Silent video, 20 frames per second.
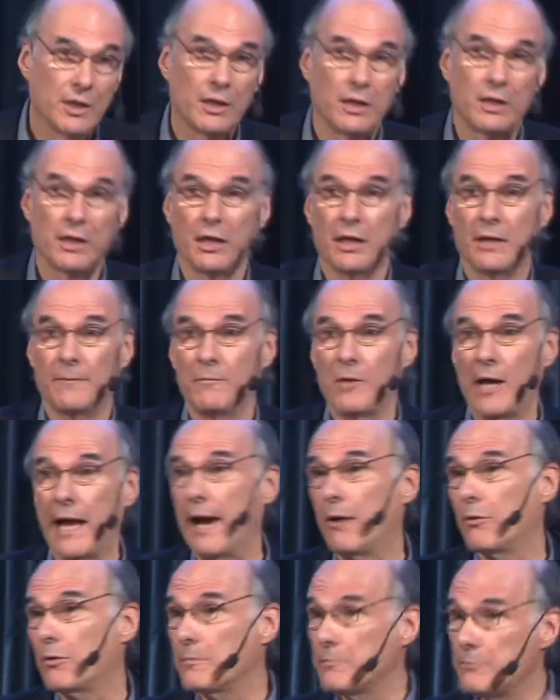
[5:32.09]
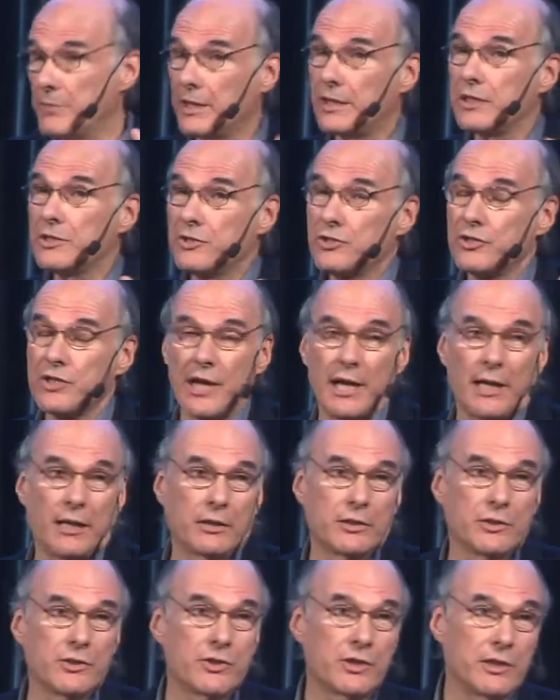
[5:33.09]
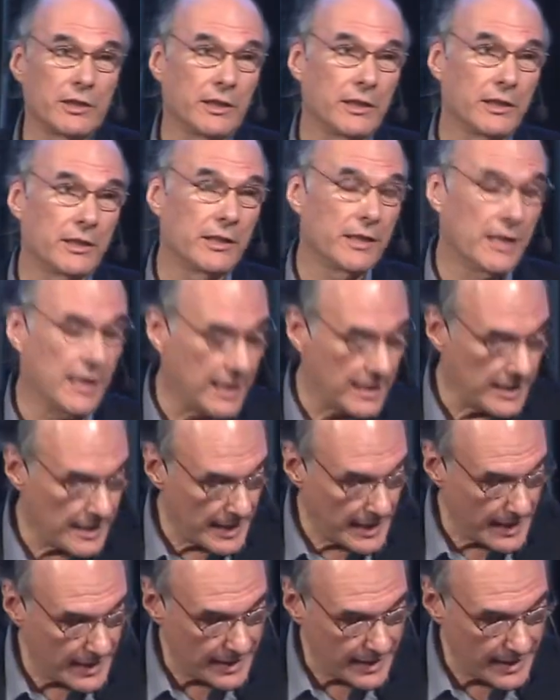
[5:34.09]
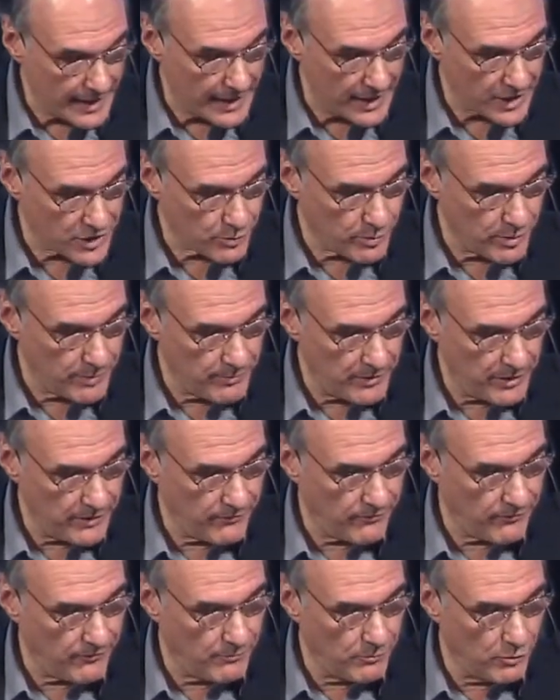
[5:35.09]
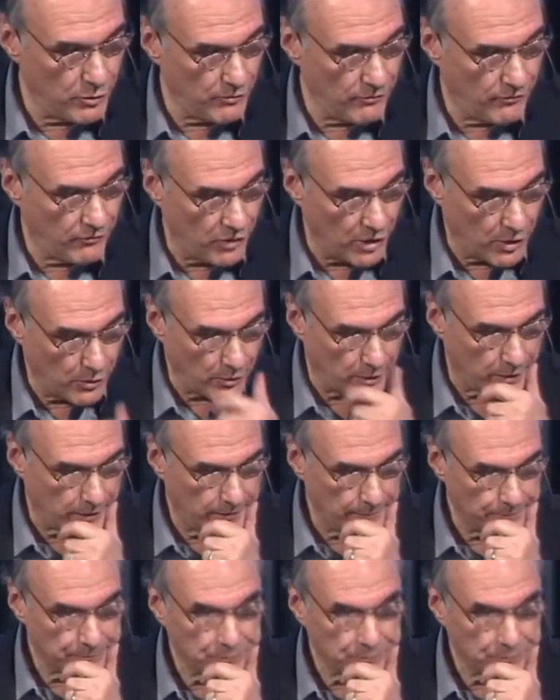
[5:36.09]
our biggest challenge as we move forward.